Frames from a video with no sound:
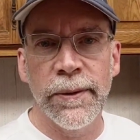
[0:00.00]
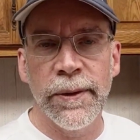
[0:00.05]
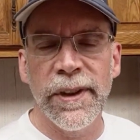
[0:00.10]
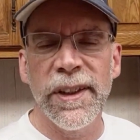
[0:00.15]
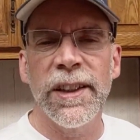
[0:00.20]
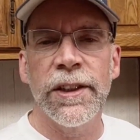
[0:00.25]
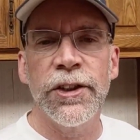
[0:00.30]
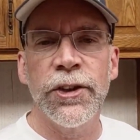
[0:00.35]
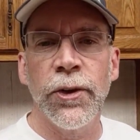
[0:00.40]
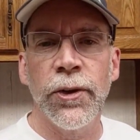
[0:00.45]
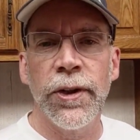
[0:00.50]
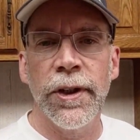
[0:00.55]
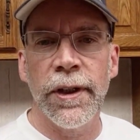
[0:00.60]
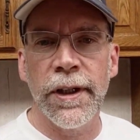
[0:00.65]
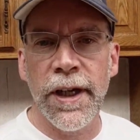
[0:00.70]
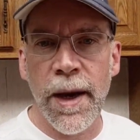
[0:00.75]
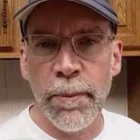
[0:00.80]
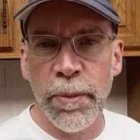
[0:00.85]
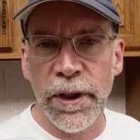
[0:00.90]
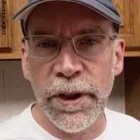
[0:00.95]
I'm going to show you
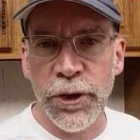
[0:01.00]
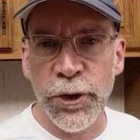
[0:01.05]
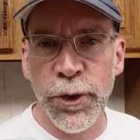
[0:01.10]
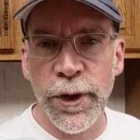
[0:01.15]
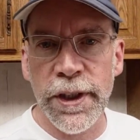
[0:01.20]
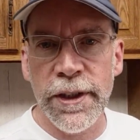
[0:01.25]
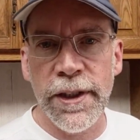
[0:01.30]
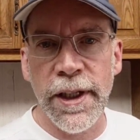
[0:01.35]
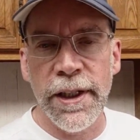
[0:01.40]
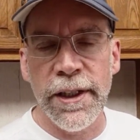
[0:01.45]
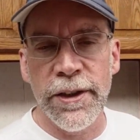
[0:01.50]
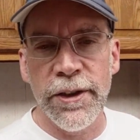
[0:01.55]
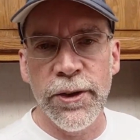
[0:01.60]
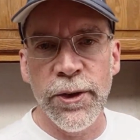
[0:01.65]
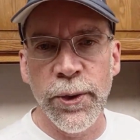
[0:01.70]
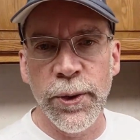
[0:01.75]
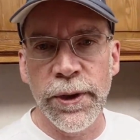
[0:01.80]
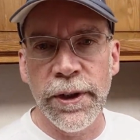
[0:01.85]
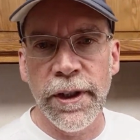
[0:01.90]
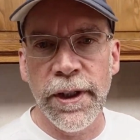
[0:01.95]
a couple of tricks that he's
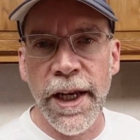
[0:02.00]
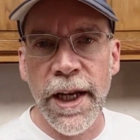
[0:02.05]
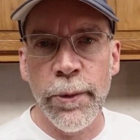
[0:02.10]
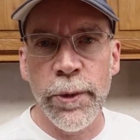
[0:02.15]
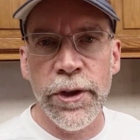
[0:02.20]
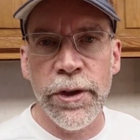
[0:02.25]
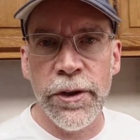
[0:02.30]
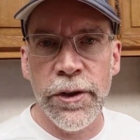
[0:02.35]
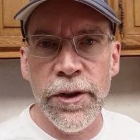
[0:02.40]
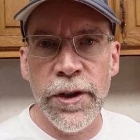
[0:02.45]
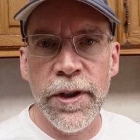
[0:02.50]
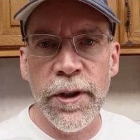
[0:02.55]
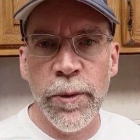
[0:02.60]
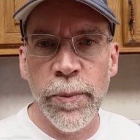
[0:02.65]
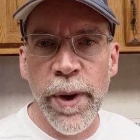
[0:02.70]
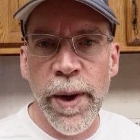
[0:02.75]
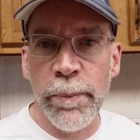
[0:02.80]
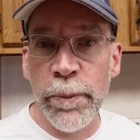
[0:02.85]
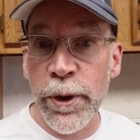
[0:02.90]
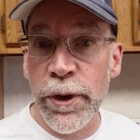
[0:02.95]
doing today with
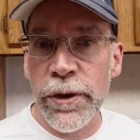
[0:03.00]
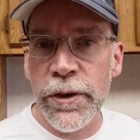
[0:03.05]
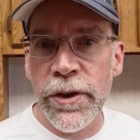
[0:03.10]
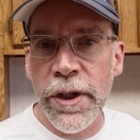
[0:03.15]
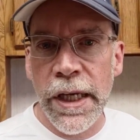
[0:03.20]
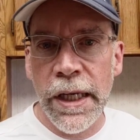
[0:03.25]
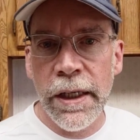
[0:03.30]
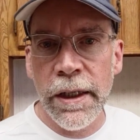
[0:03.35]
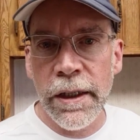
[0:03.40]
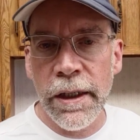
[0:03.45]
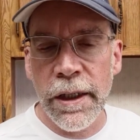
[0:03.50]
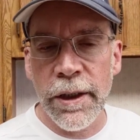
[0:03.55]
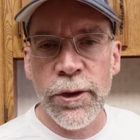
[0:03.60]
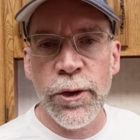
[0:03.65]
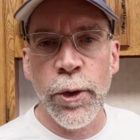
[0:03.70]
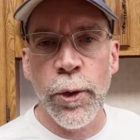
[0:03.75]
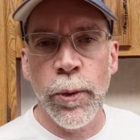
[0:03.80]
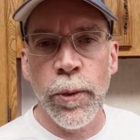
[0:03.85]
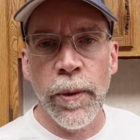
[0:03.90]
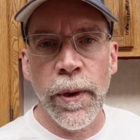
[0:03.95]
shishito peppers,
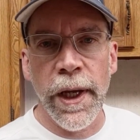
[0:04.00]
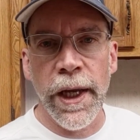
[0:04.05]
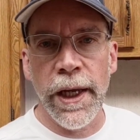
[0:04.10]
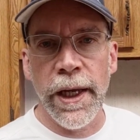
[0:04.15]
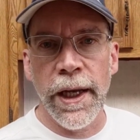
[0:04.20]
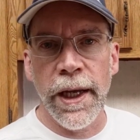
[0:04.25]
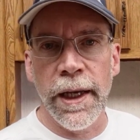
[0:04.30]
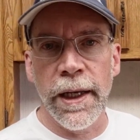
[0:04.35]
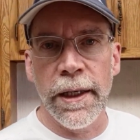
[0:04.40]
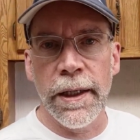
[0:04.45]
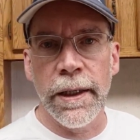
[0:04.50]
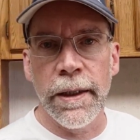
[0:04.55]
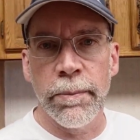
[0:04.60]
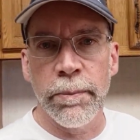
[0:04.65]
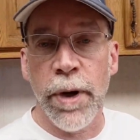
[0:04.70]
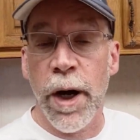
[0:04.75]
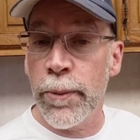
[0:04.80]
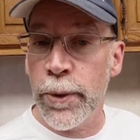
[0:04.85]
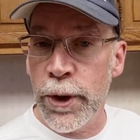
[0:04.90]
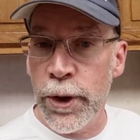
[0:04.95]
also a
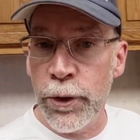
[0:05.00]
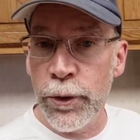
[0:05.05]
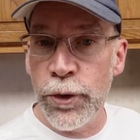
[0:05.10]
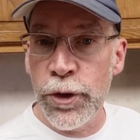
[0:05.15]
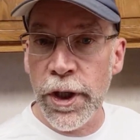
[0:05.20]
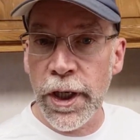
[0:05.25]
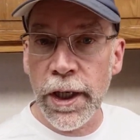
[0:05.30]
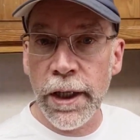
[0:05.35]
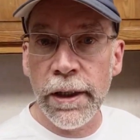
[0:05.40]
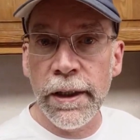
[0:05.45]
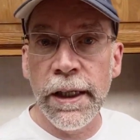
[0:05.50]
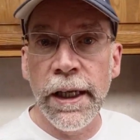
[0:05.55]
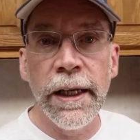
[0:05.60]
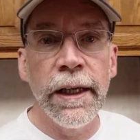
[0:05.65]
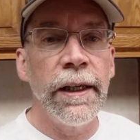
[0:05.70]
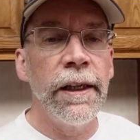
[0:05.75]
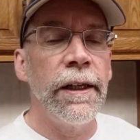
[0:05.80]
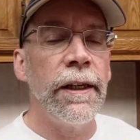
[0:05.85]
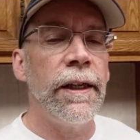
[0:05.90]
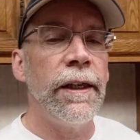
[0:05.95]
barbecue chicken,
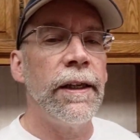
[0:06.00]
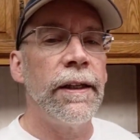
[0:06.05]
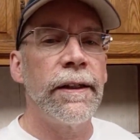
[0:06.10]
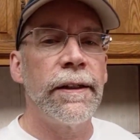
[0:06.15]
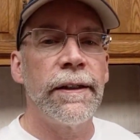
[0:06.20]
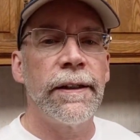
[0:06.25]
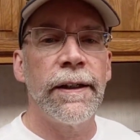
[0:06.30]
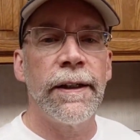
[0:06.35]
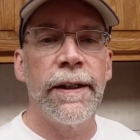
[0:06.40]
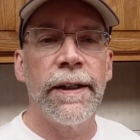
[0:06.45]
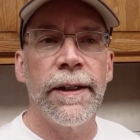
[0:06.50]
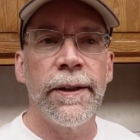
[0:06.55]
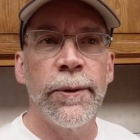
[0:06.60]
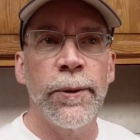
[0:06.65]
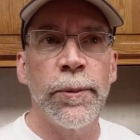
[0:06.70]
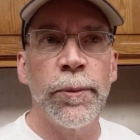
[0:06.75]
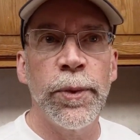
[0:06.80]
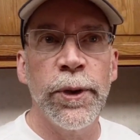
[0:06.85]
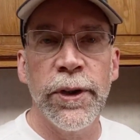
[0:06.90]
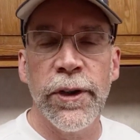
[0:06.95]
and
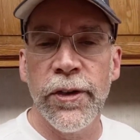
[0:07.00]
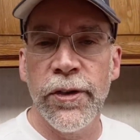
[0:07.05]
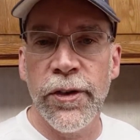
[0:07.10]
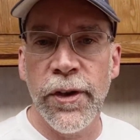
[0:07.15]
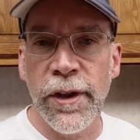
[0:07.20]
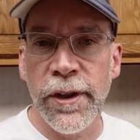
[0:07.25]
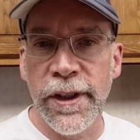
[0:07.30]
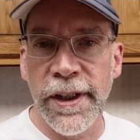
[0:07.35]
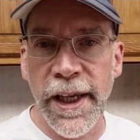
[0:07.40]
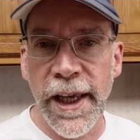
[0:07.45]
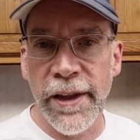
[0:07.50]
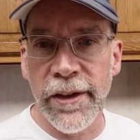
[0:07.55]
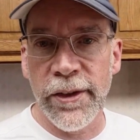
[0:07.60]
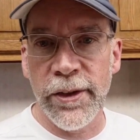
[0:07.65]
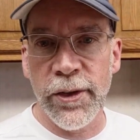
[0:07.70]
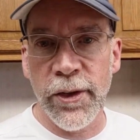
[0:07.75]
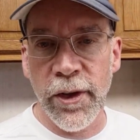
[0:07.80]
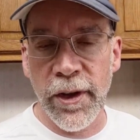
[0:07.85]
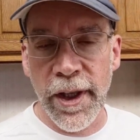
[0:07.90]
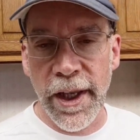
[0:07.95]
we'll put this all
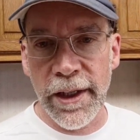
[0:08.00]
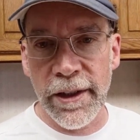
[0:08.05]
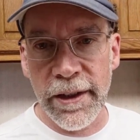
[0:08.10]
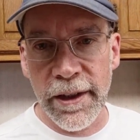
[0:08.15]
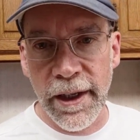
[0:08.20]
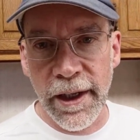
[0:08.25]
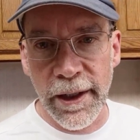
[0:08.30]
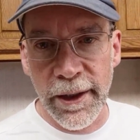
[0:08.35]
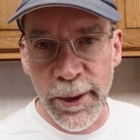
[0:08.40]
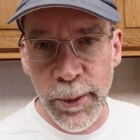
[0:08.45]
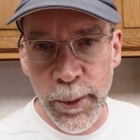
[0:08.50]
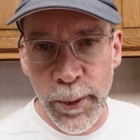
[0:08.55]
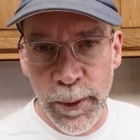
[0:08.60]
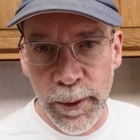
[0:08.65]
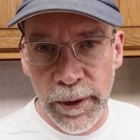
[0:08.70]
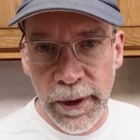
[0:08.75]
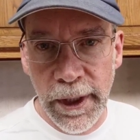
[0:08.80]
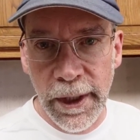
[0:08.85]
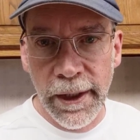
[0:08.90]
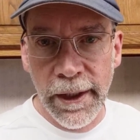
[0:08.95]
together so that you
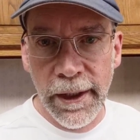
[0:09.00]
will